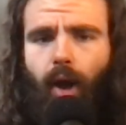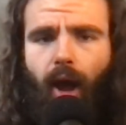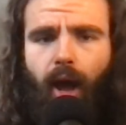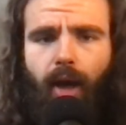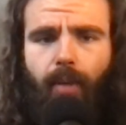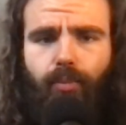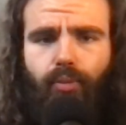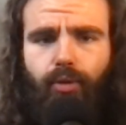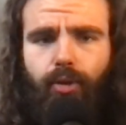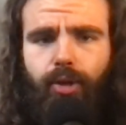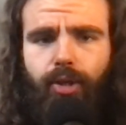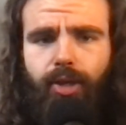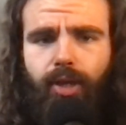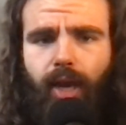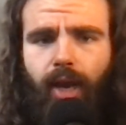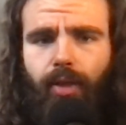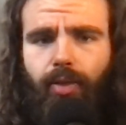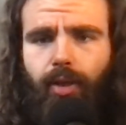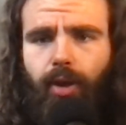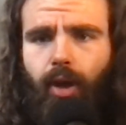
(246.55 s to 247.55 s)
I
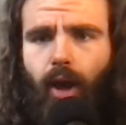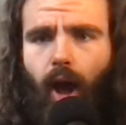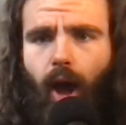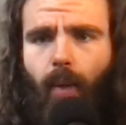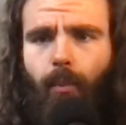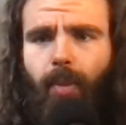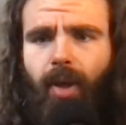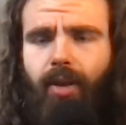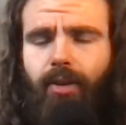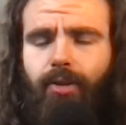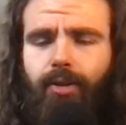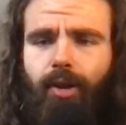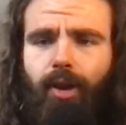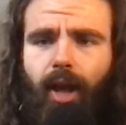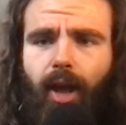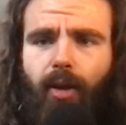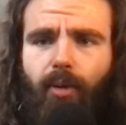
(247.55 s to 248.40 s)
appreciate the comments and I